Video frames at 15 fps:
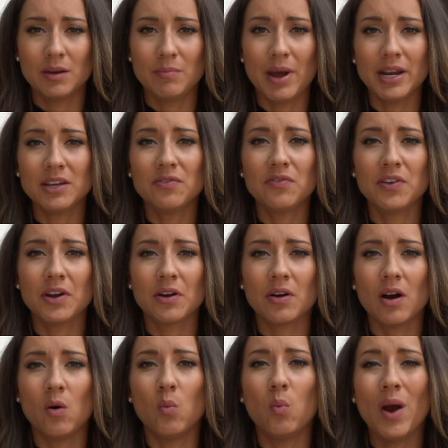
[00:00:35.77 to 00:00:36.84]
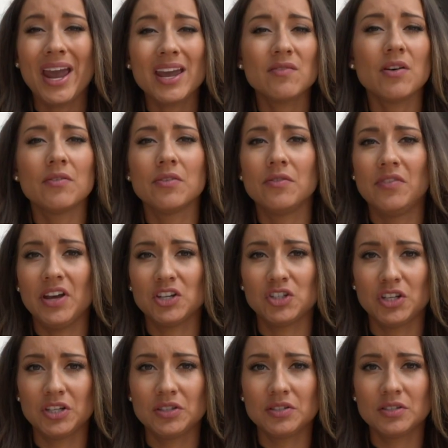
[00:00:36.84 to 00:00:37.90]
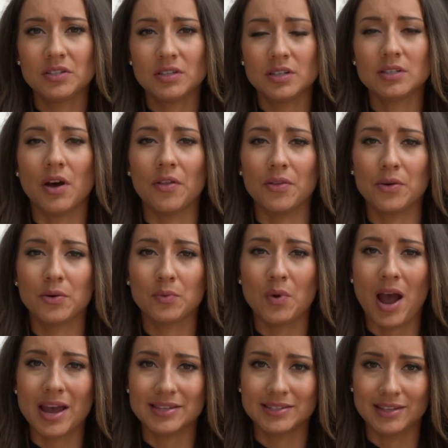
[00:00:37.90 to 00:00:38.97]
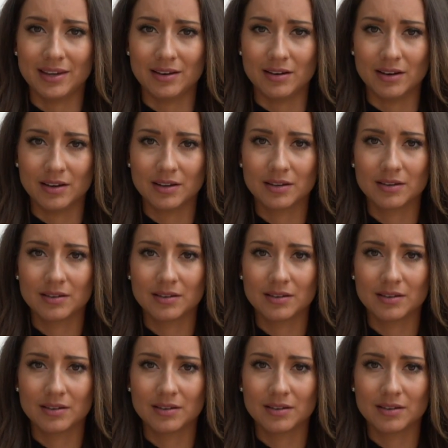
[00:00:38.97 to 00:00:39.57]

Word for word: Many fear a wave of evictions is on the horizon.